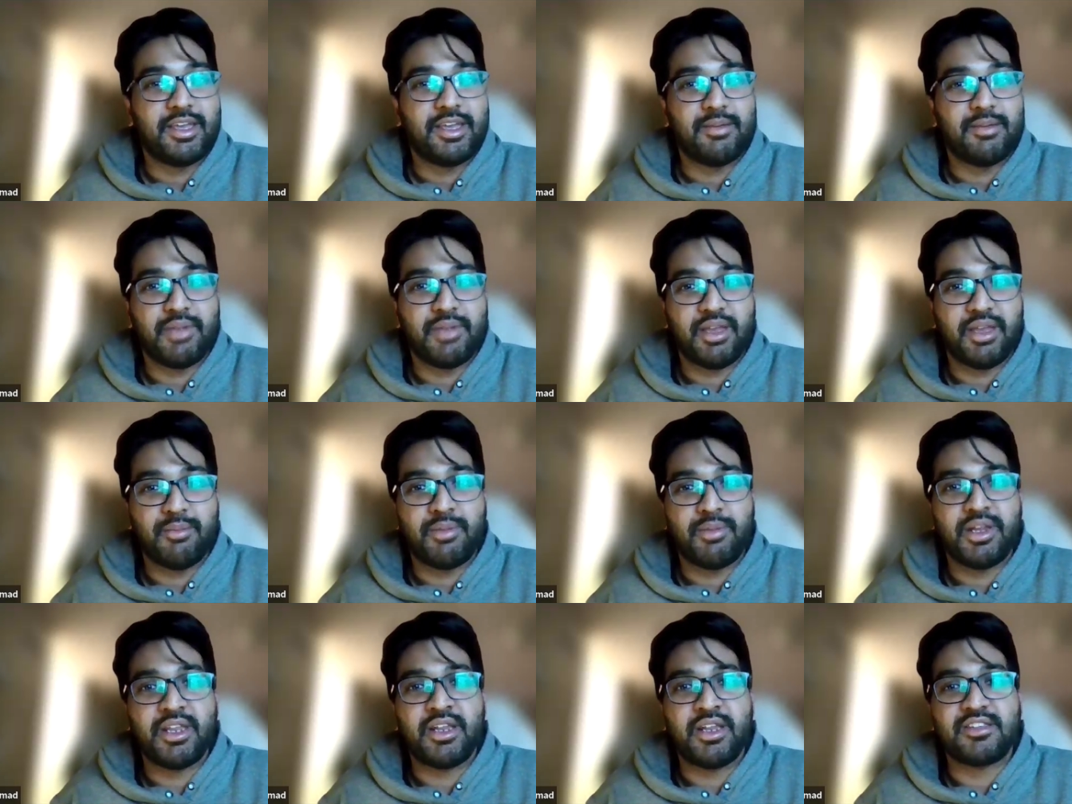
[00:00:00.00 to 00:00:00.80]
Yeah,
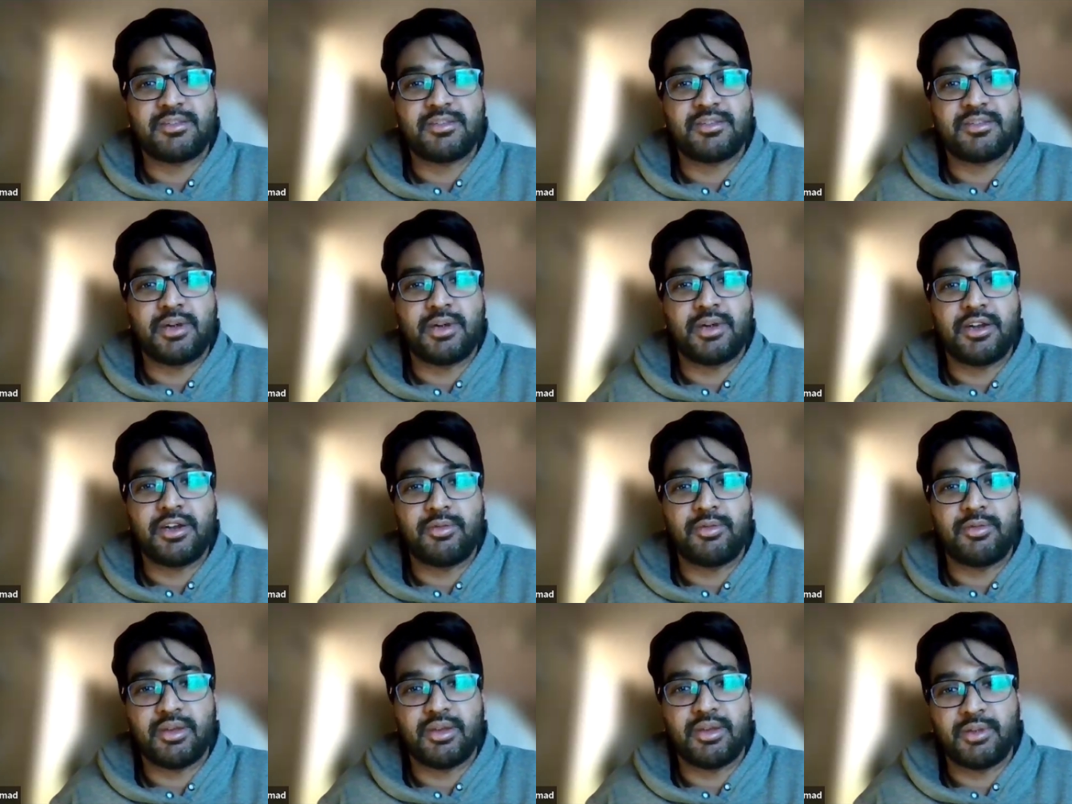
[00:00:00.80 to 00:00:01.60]
but in a
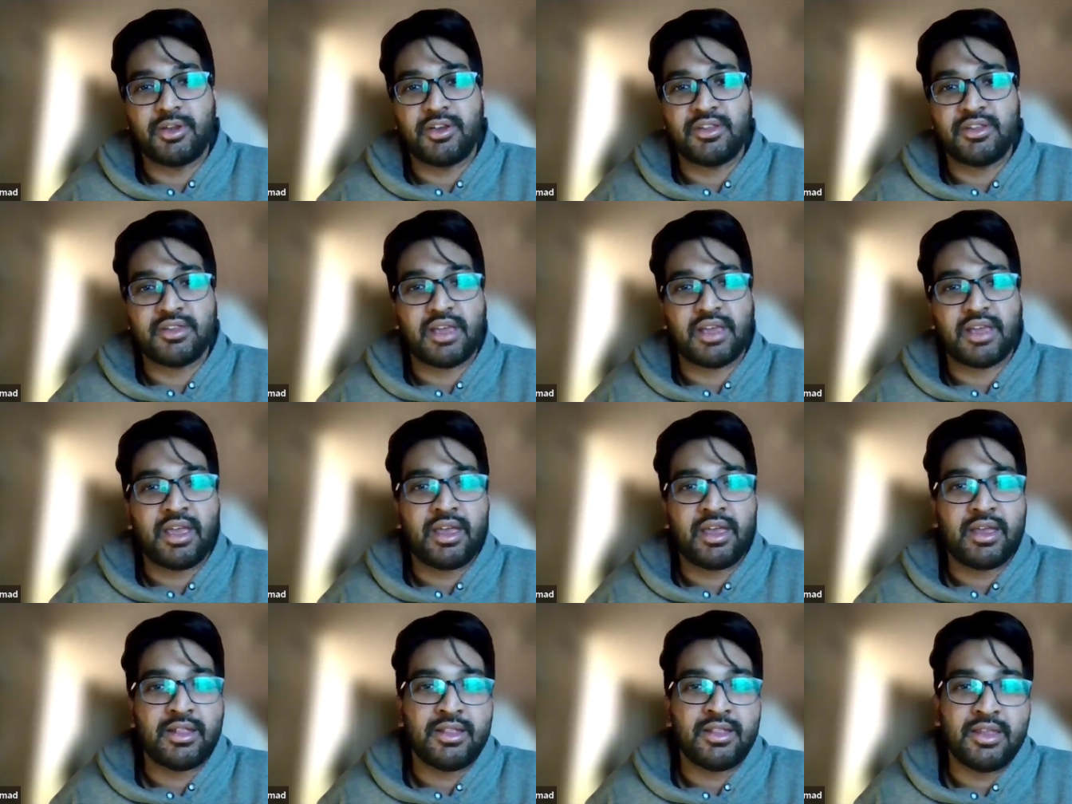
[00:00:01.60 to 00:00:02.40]
smart way, because
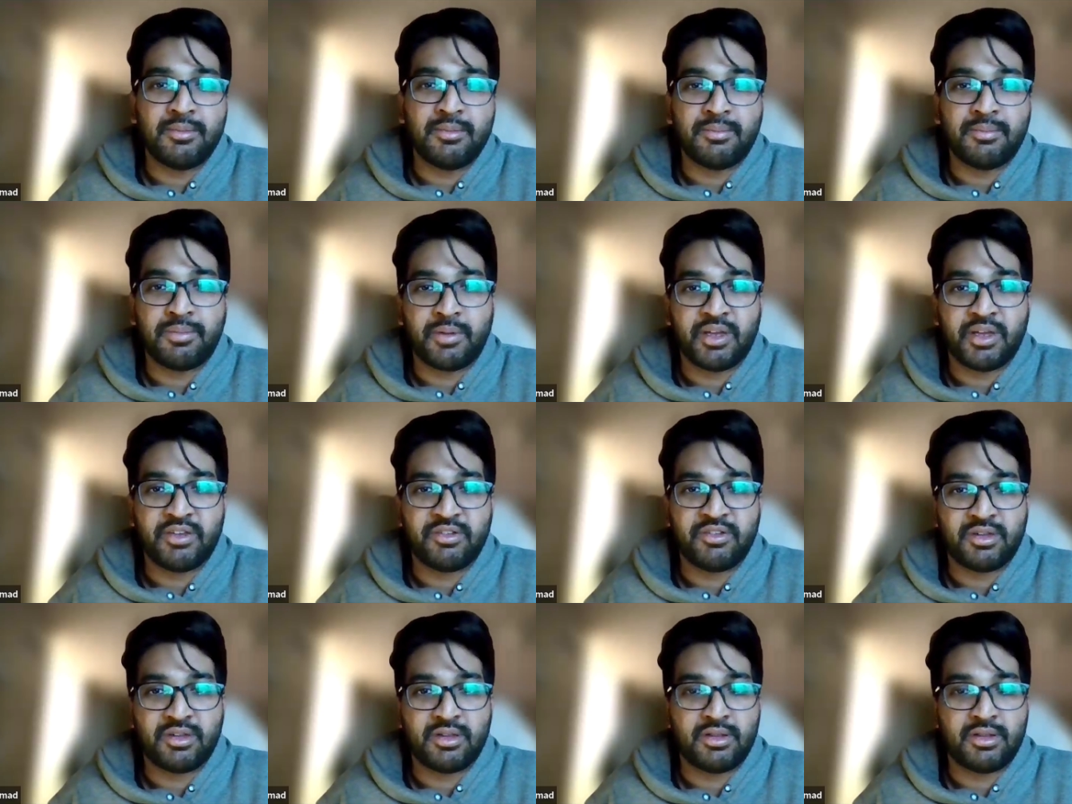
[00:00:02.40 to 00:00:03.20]
I had the
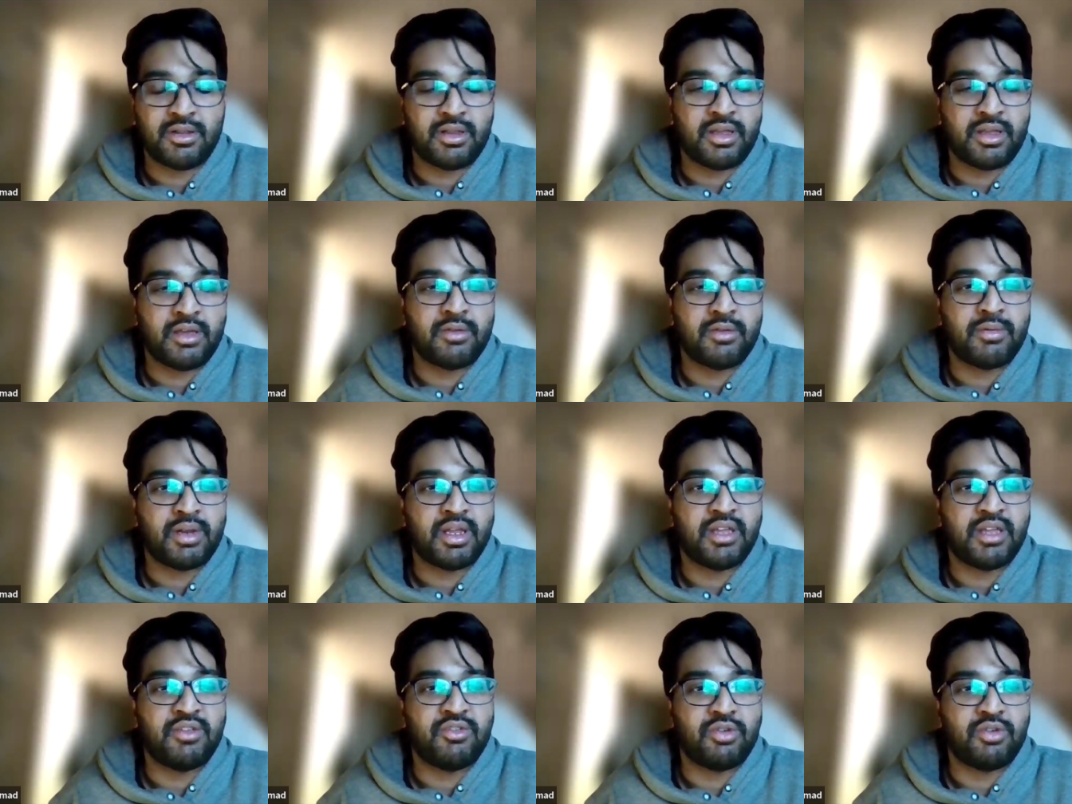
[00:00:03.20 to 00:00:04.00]
impression, like
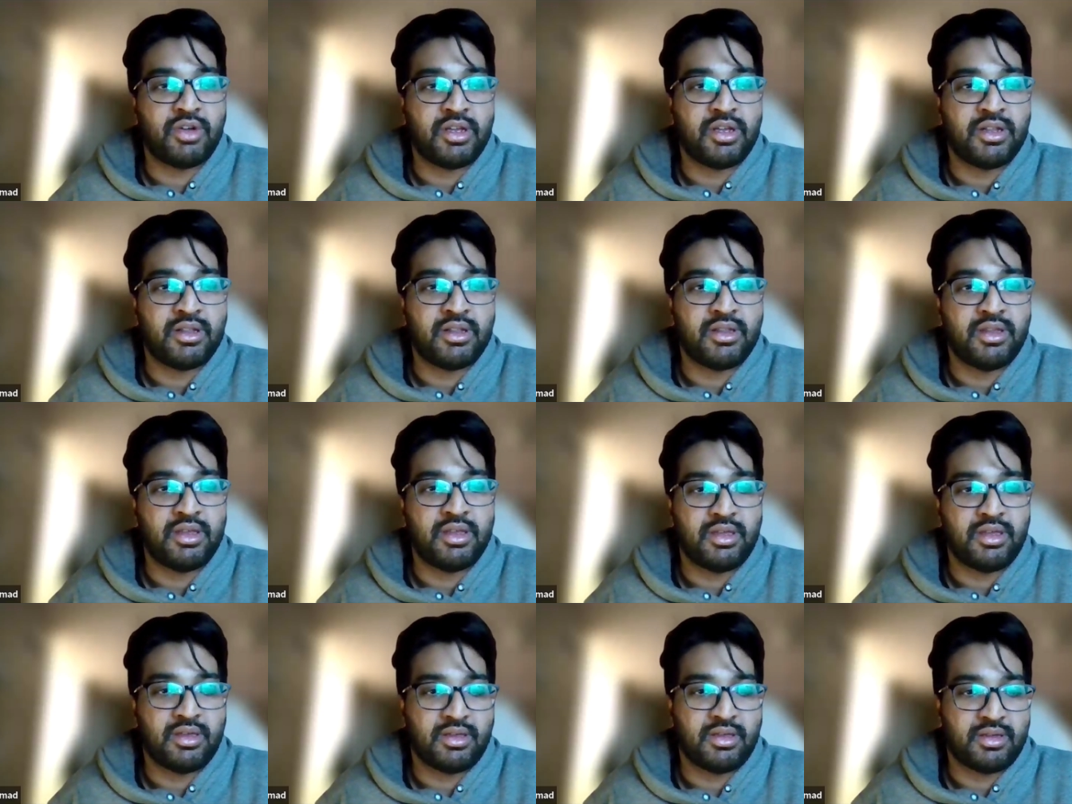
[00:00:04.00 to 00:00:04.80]
when I joined
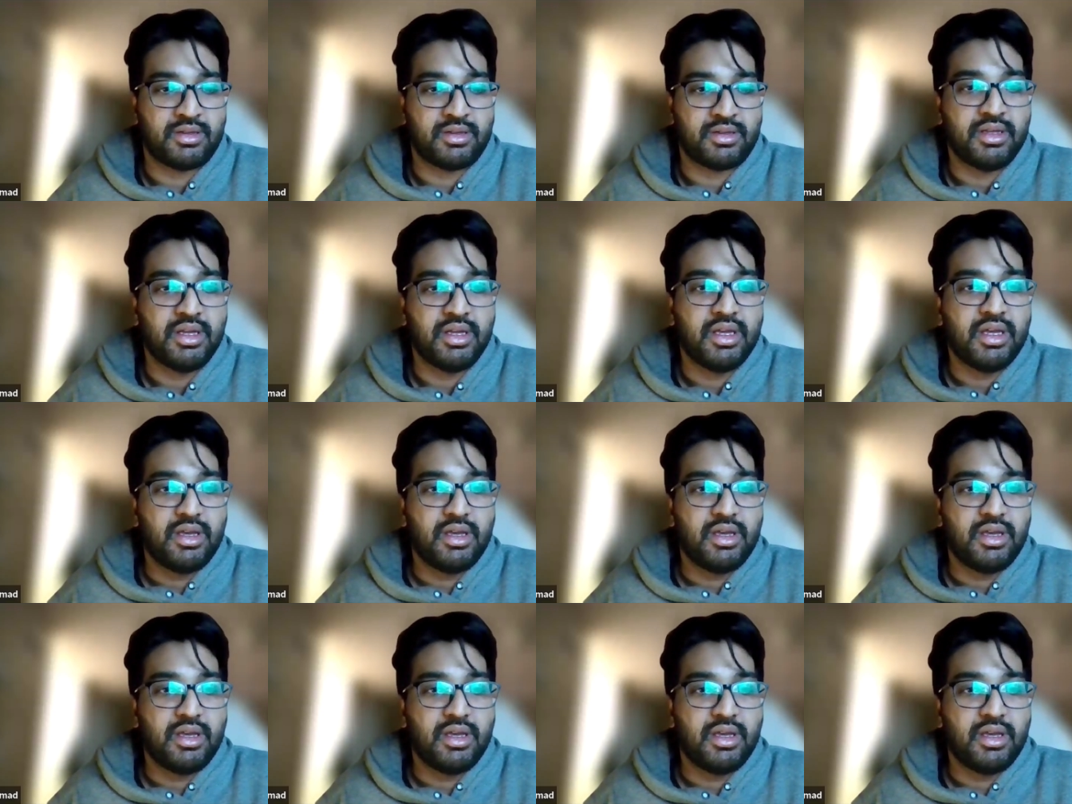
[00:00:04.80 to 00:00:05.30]
the